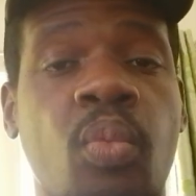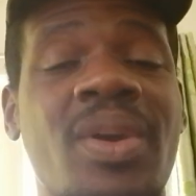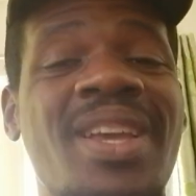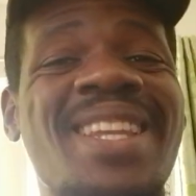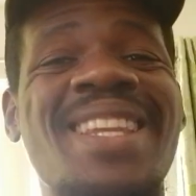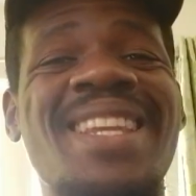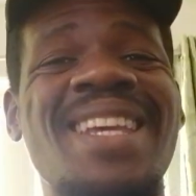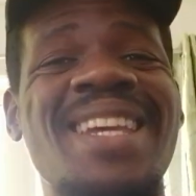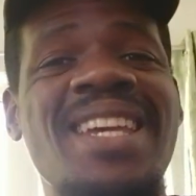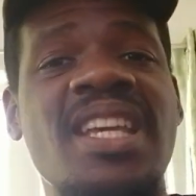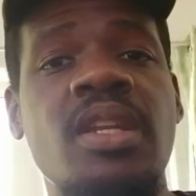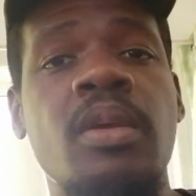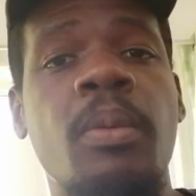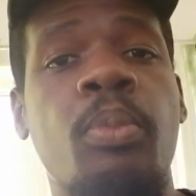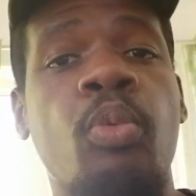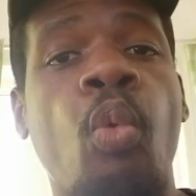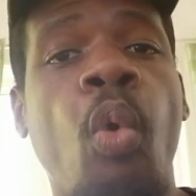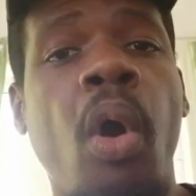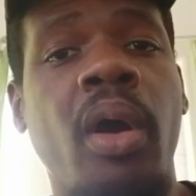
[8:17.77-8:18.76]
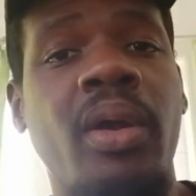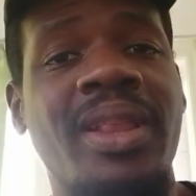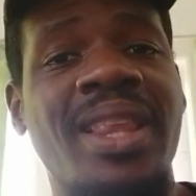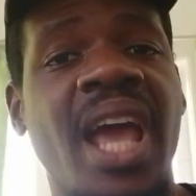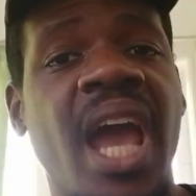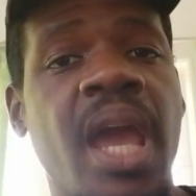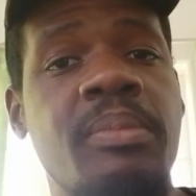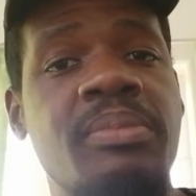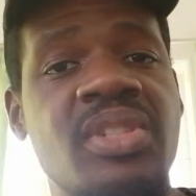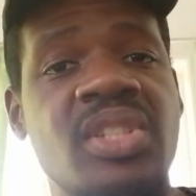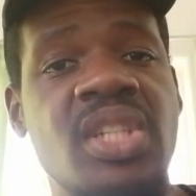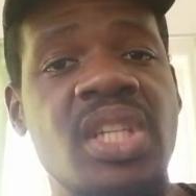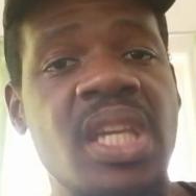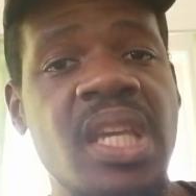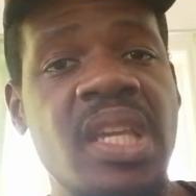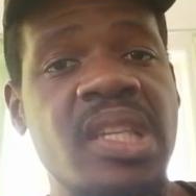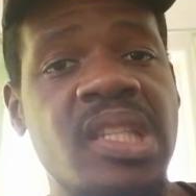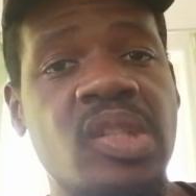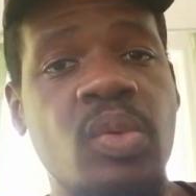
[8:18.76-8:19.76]
We need wartime
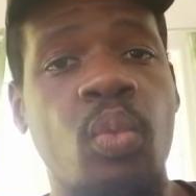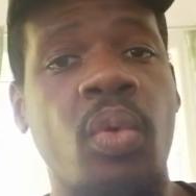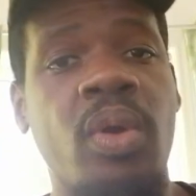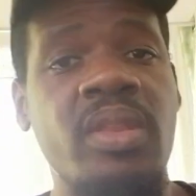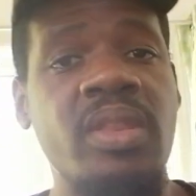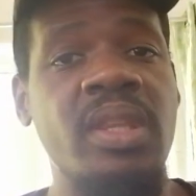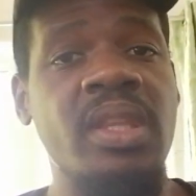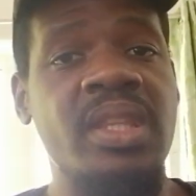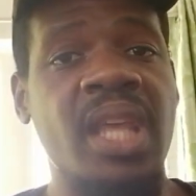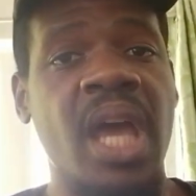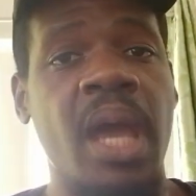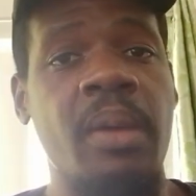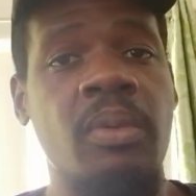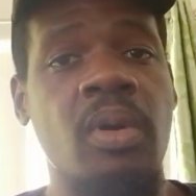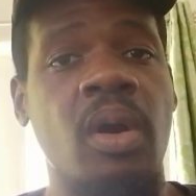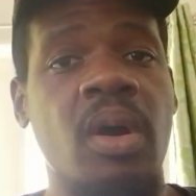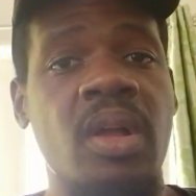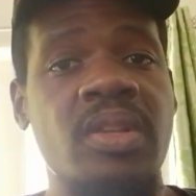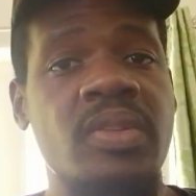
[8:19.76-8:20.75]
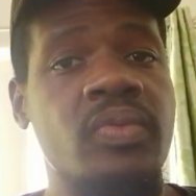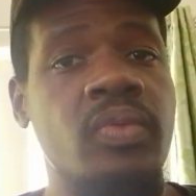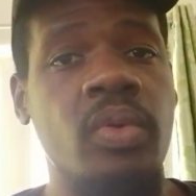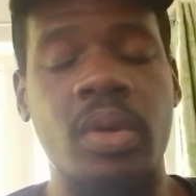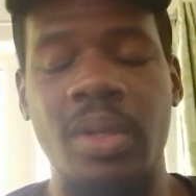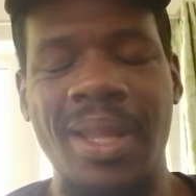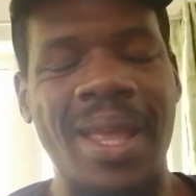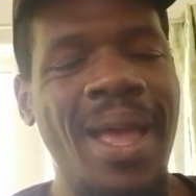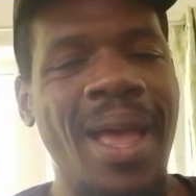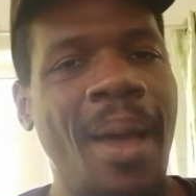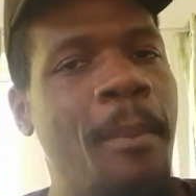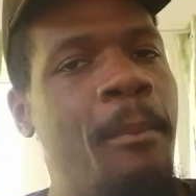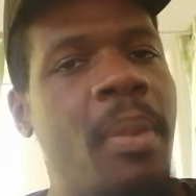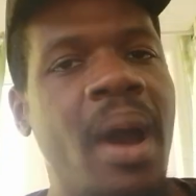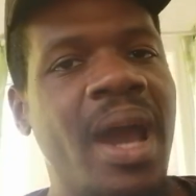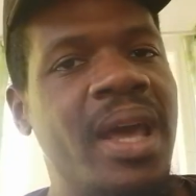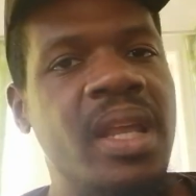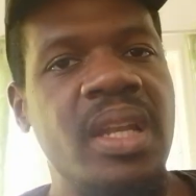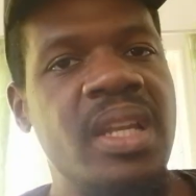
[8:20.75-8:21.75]
chiefs when the time calls for it.
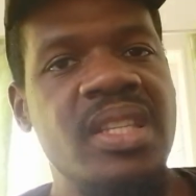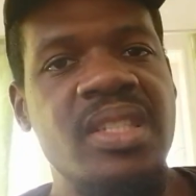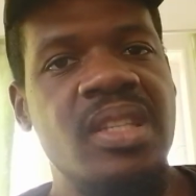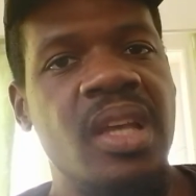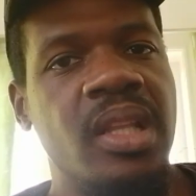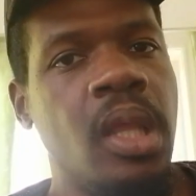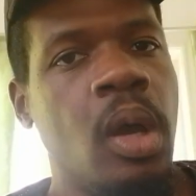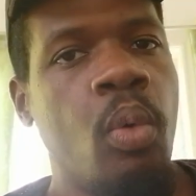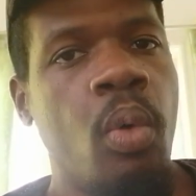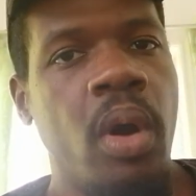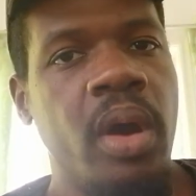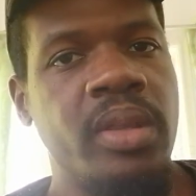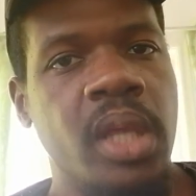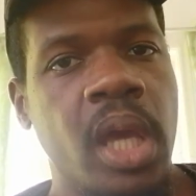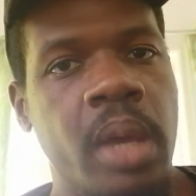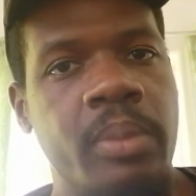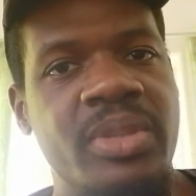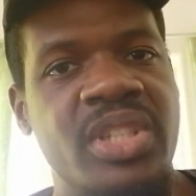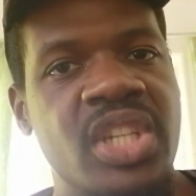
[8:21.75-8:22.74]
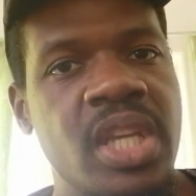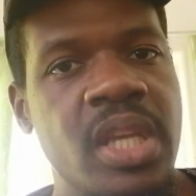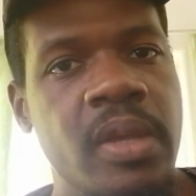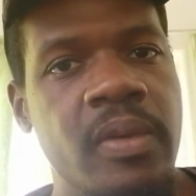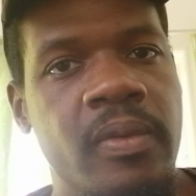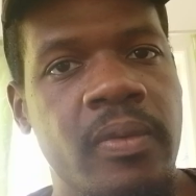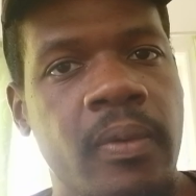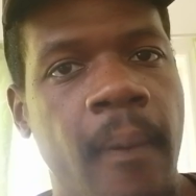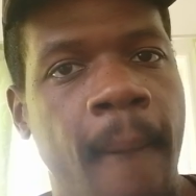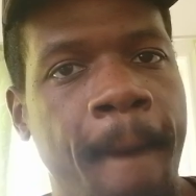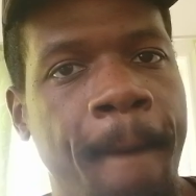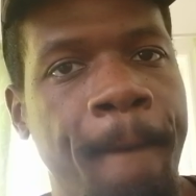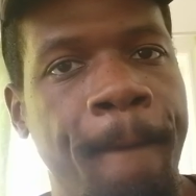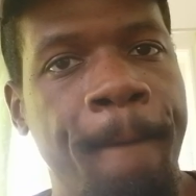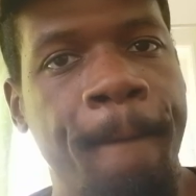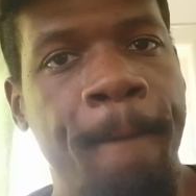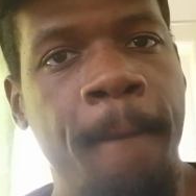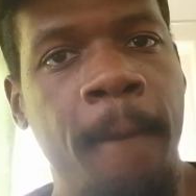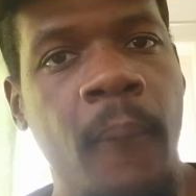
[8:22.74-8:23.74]
Biden is not a wartime chief.
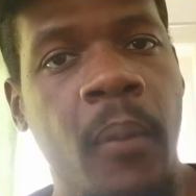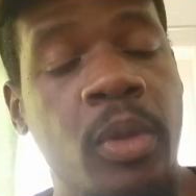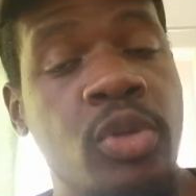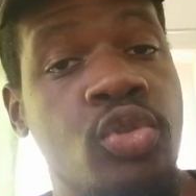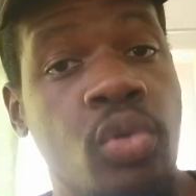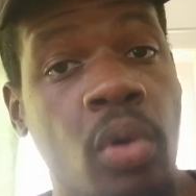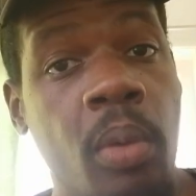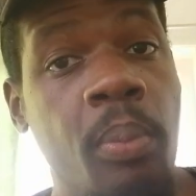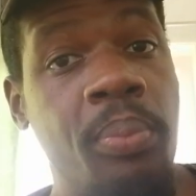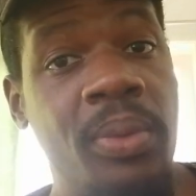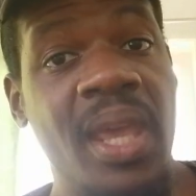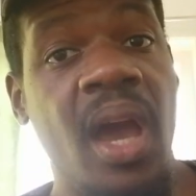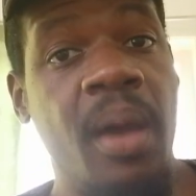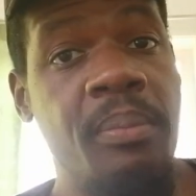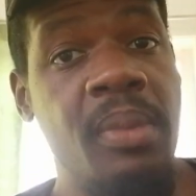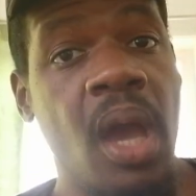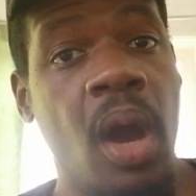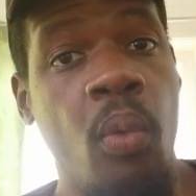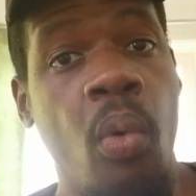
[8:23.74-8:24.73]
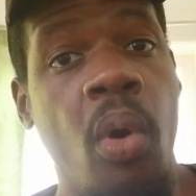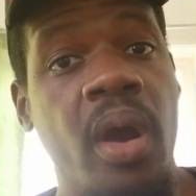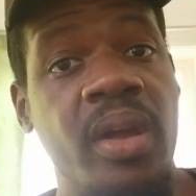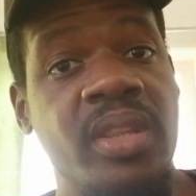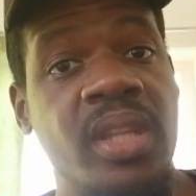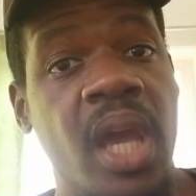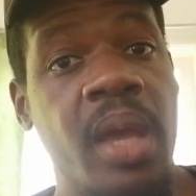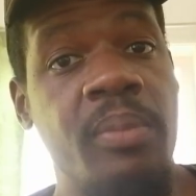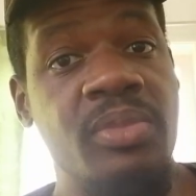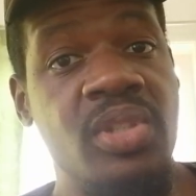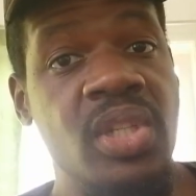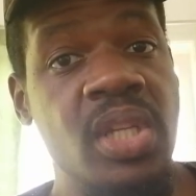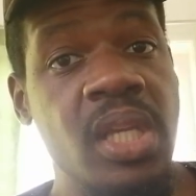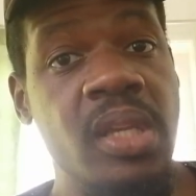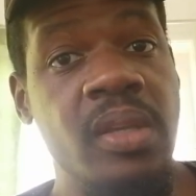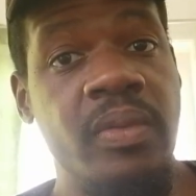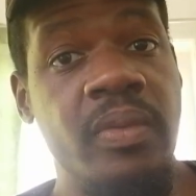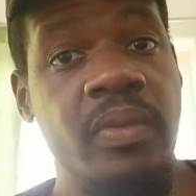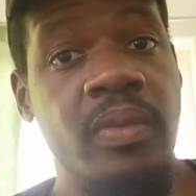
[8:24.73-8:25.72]
Trump can be a wartime
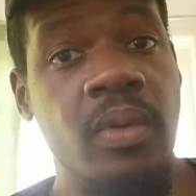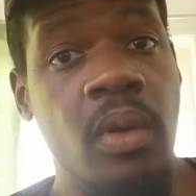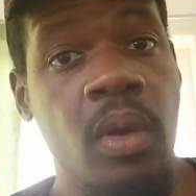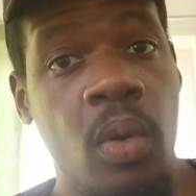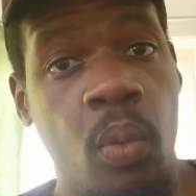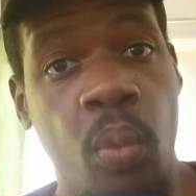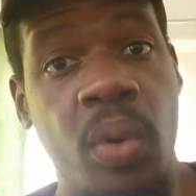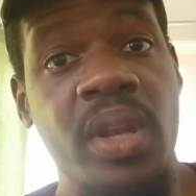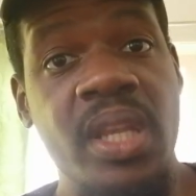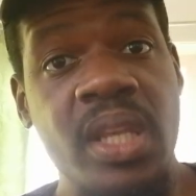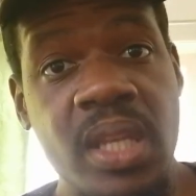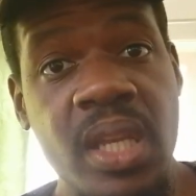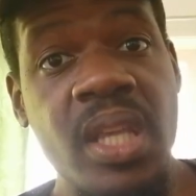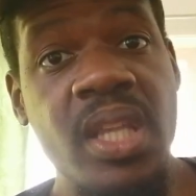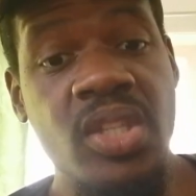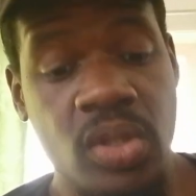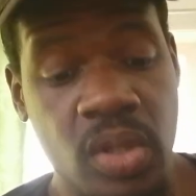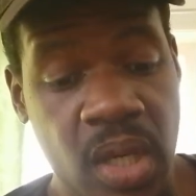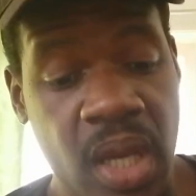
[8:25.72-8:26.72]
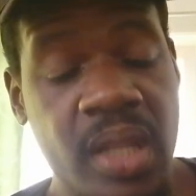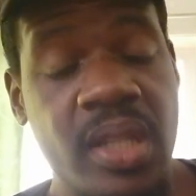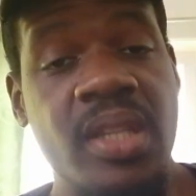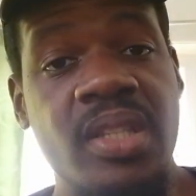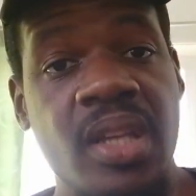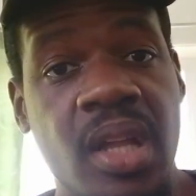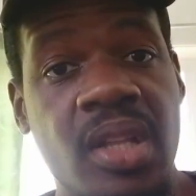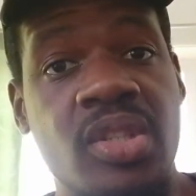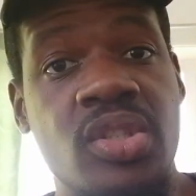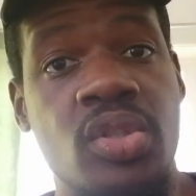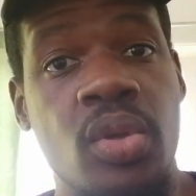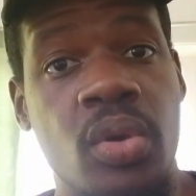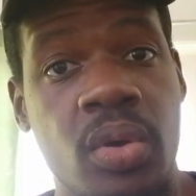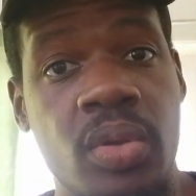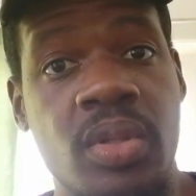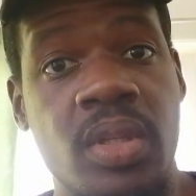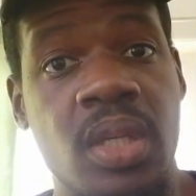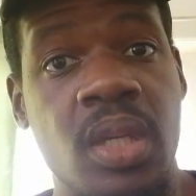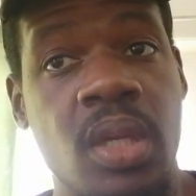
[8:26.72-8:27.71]
chief when he needs to get his hands
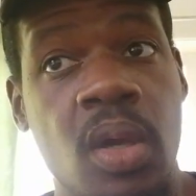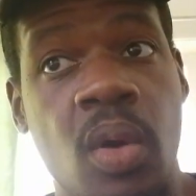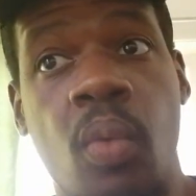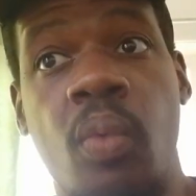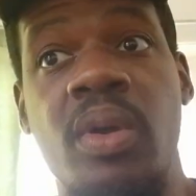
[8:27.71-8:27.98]
dirty.